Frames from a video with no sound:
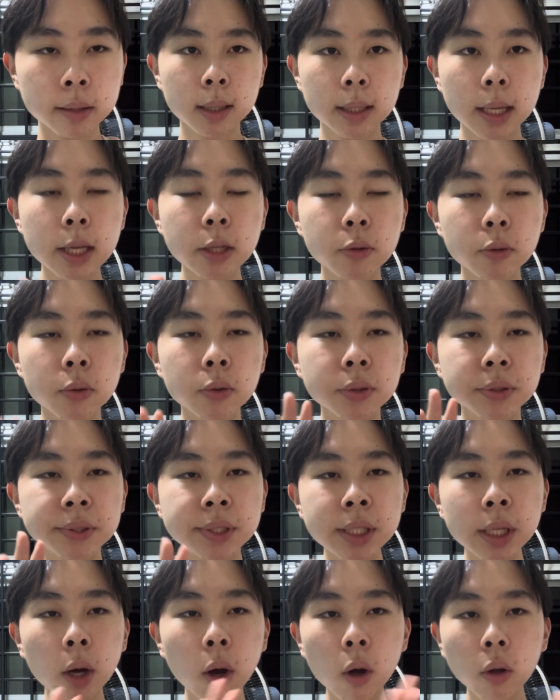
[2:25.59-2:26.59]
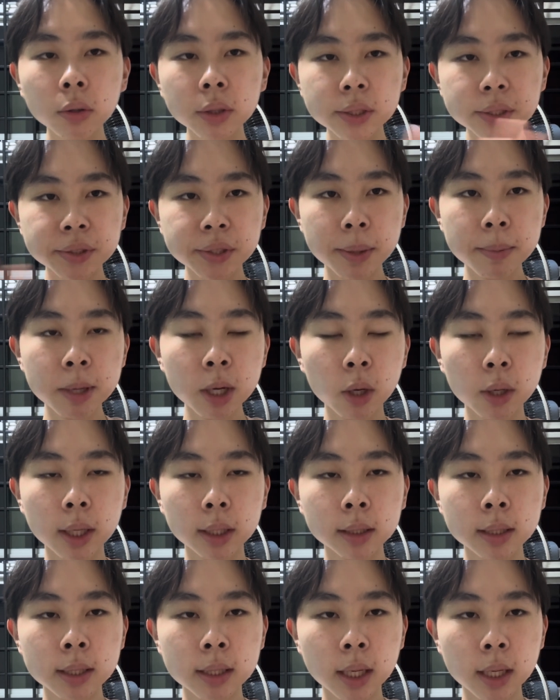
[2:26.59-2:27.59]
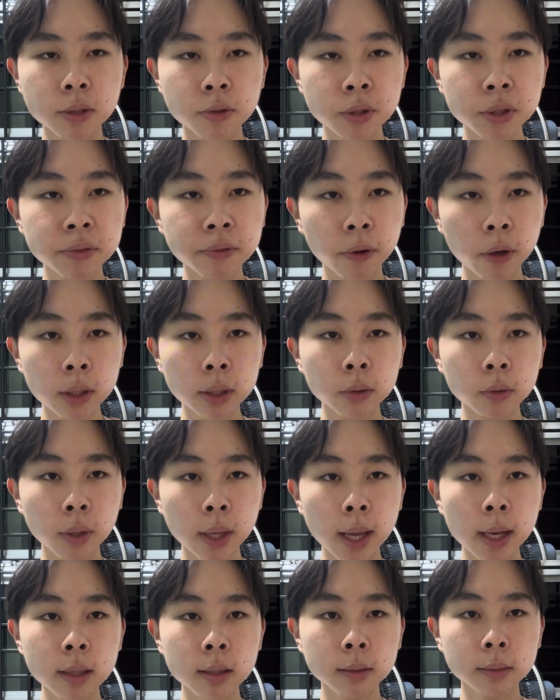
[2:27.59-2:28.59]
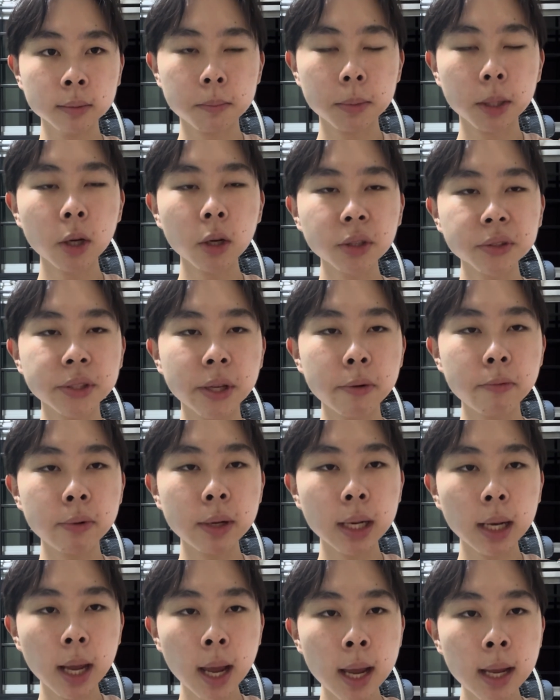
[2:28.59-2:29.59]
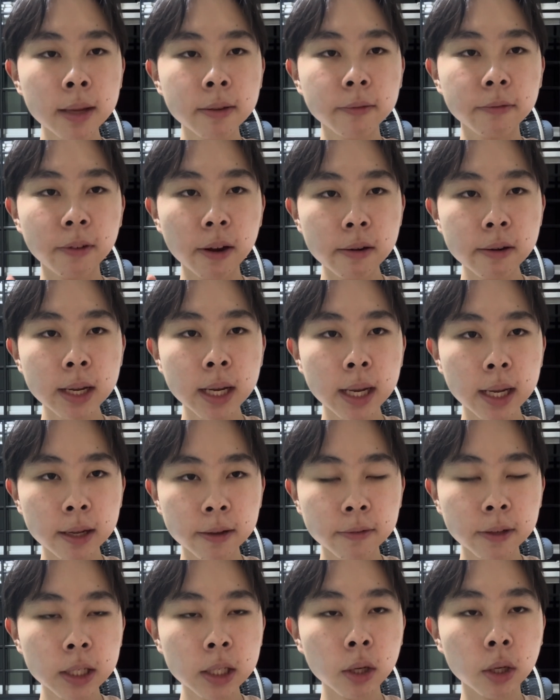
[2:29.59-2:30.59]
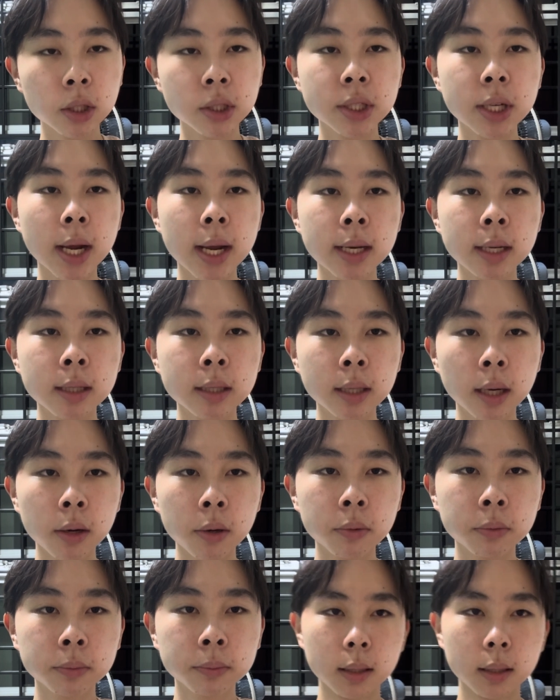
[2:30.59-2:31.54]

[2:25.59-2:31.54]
Then you could see all these semiconductor industries falling together because they rely very heavily on China now.